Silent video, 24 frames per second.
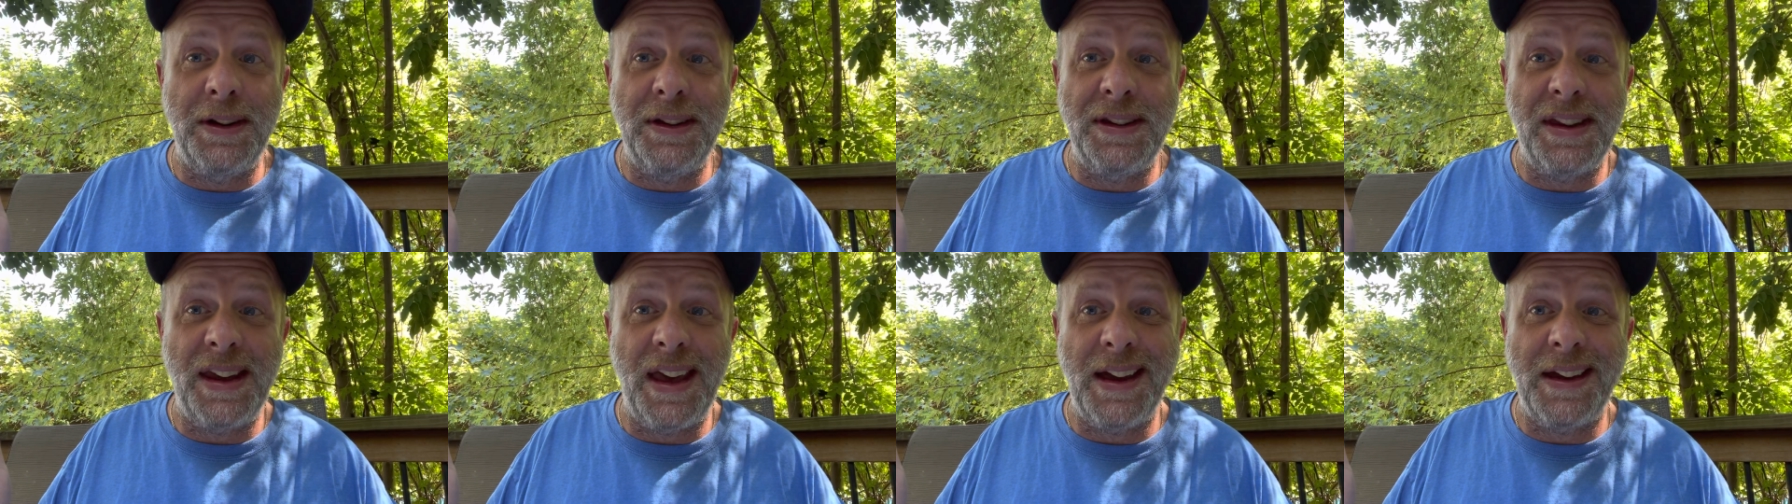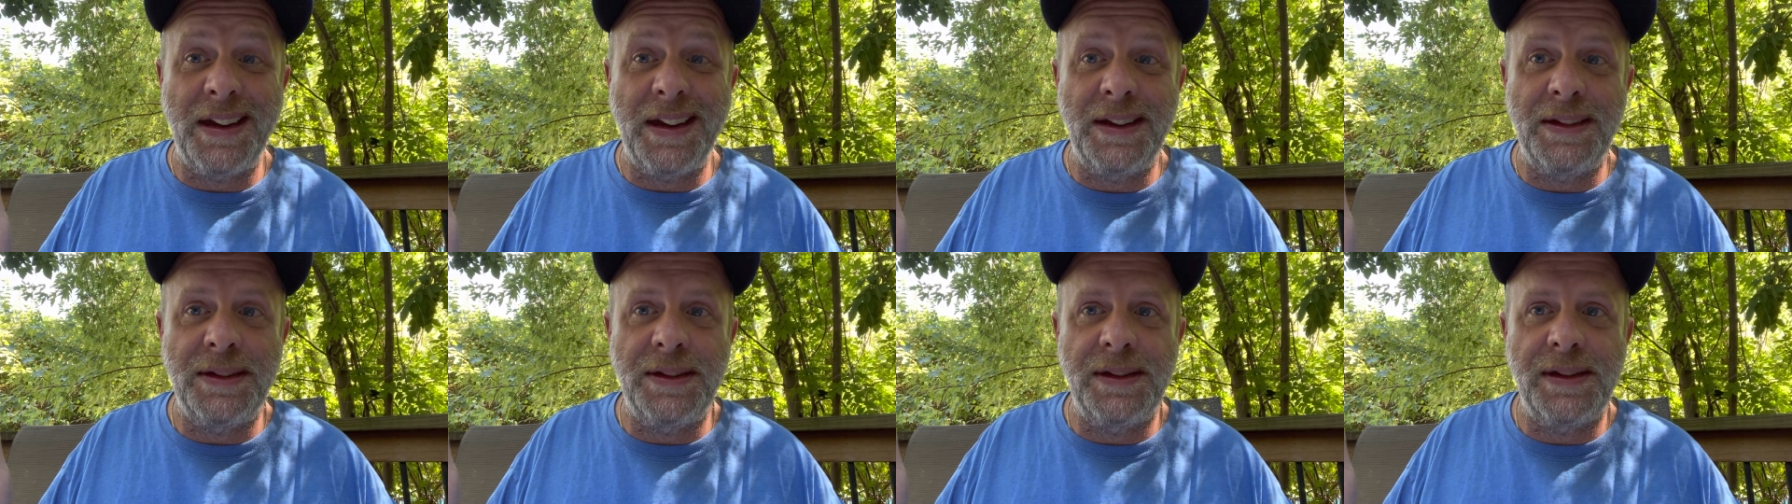
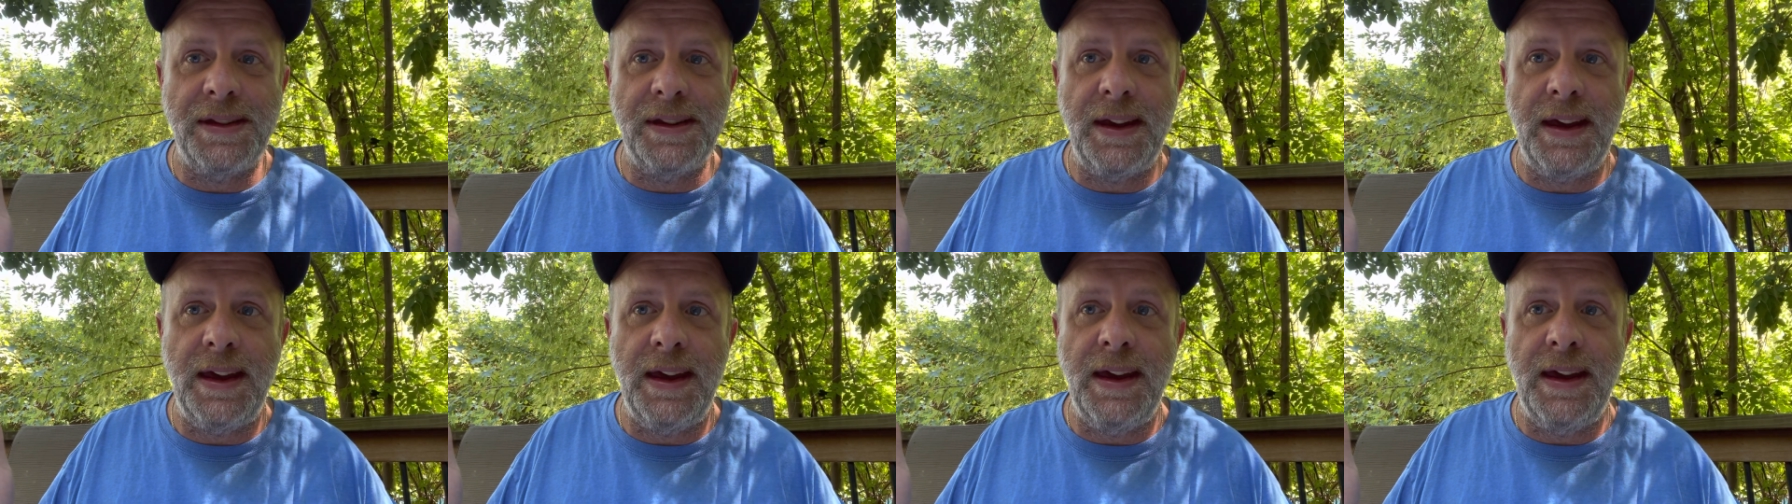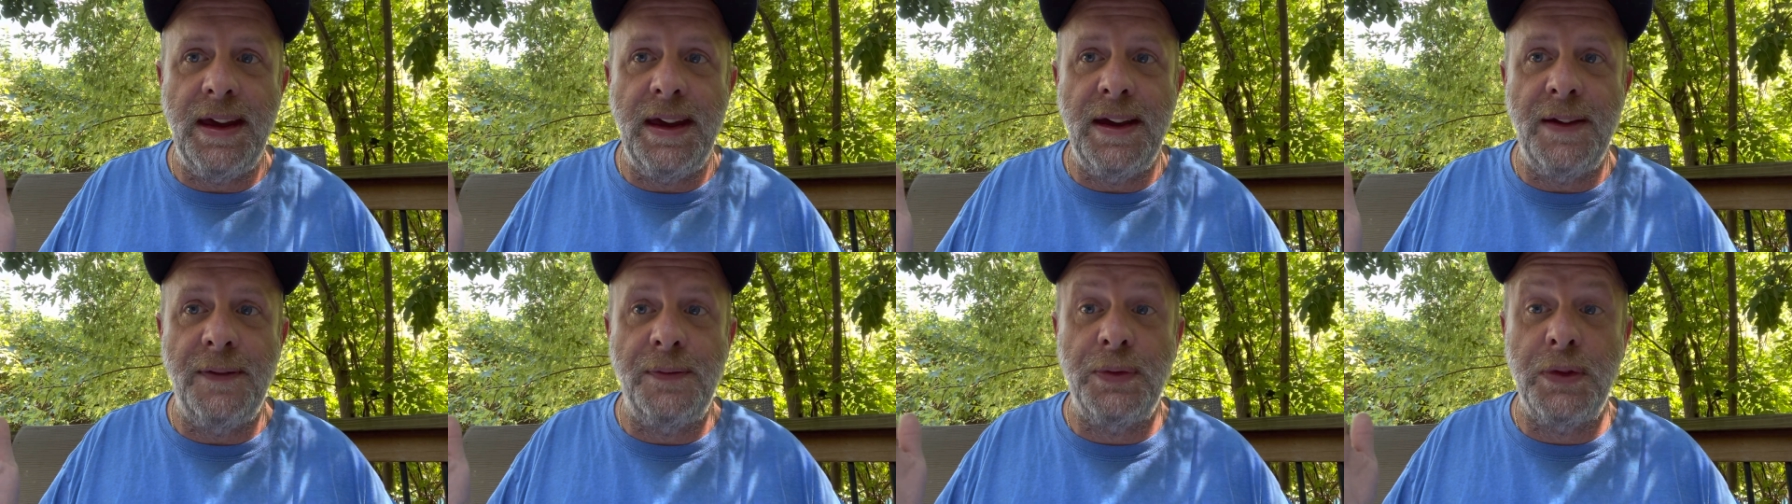seconds
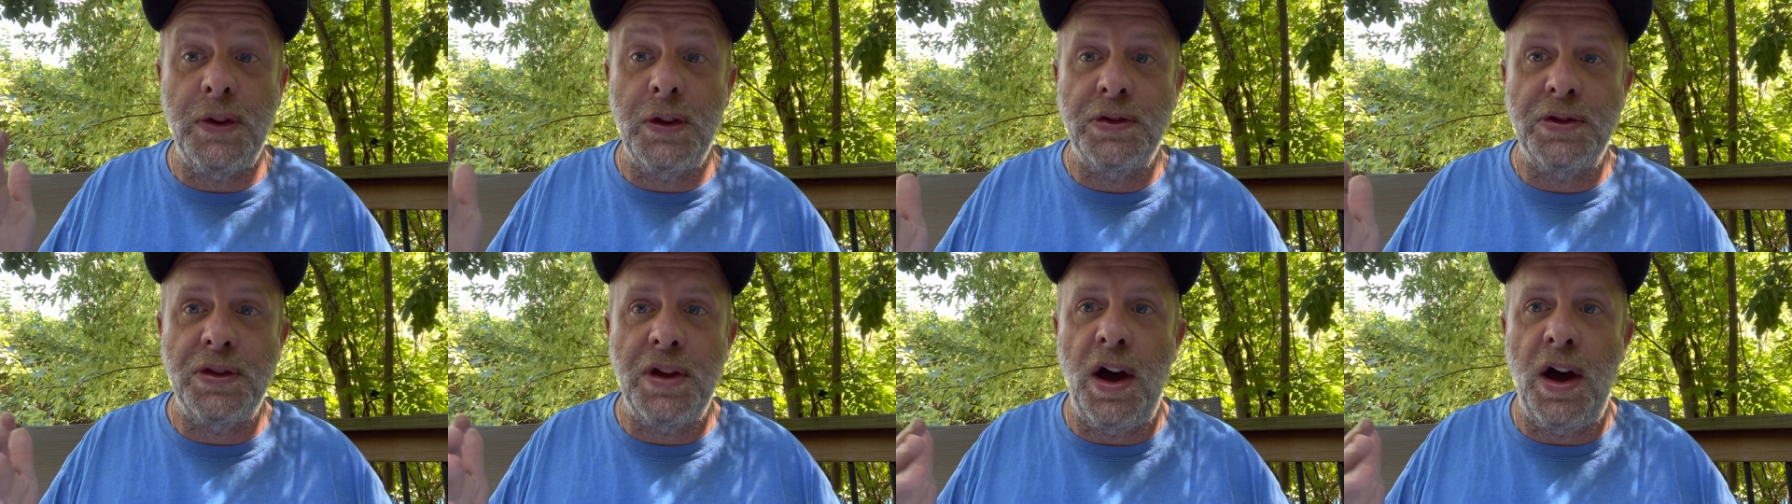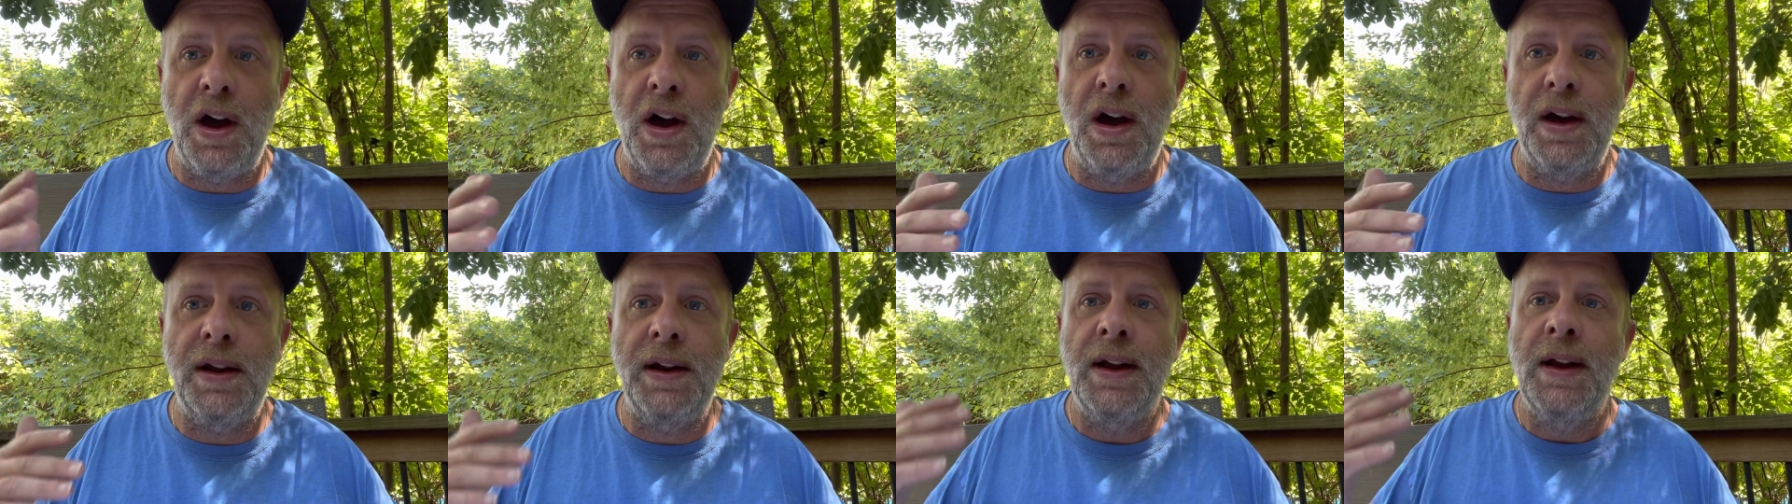if they're
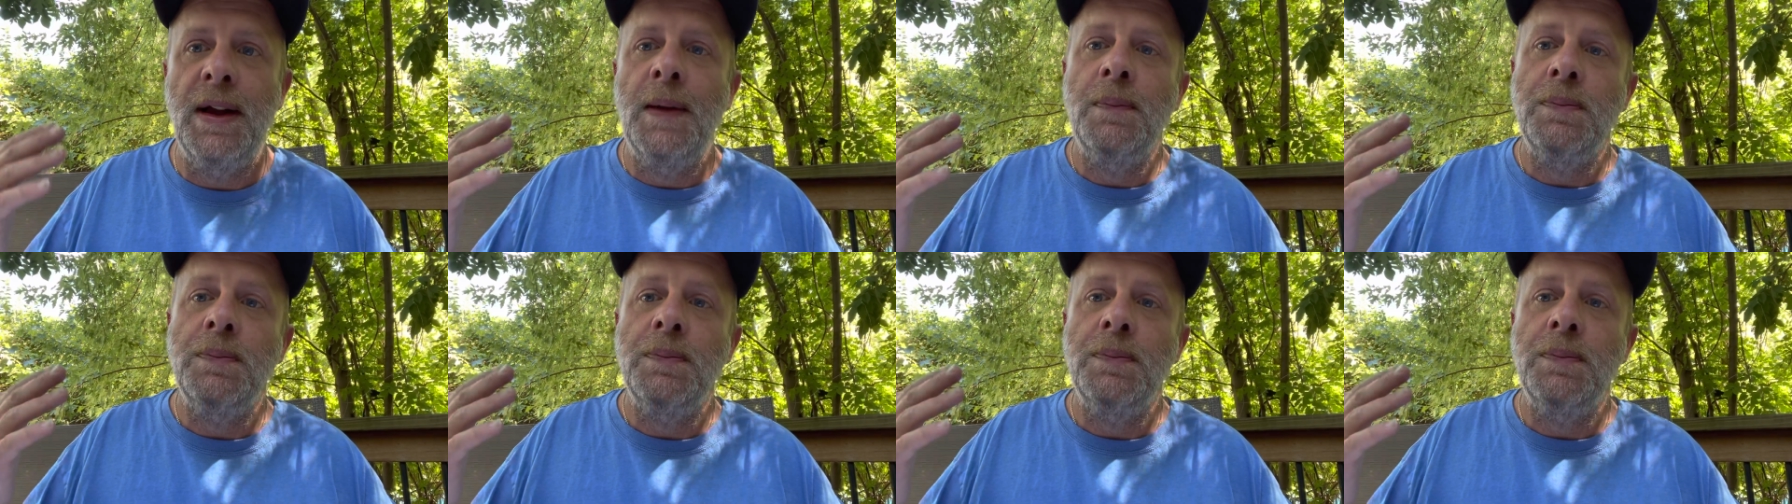thawed